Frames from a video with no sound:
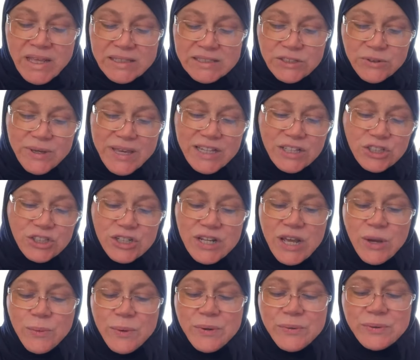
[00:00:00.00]
So
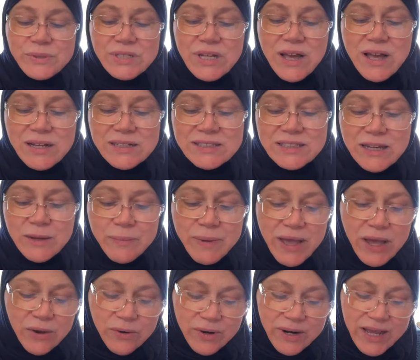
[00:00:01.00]
yesterday we talked
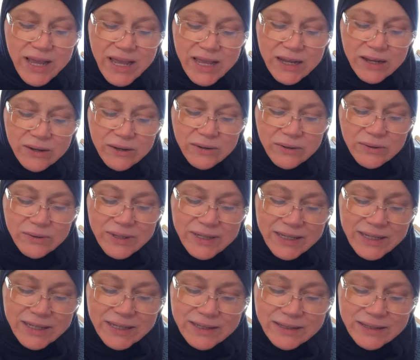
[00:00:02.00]
about how